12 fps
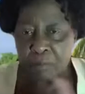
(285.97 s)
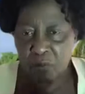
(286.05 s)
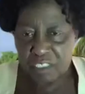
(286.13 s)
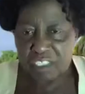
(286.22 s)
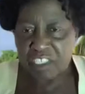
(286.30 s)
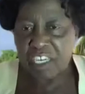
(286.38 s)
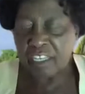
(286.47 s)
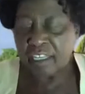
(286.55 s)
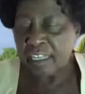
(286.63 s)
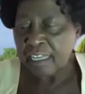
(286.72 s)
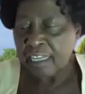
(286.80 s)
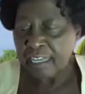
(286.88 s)
the
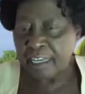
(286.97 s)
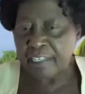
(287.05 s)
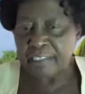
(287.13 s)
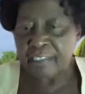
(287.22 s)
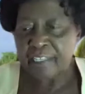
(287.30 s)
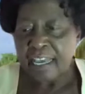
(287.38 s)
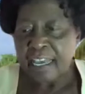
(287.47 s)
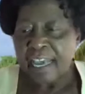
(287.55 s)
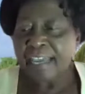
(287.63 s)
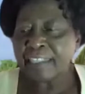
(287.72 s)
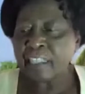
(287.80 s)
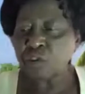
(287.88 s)
provincial heads.
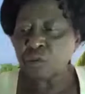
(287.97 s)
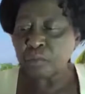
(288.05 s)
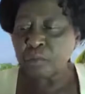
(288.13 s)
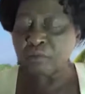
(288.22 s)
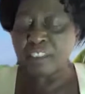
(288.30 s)
And the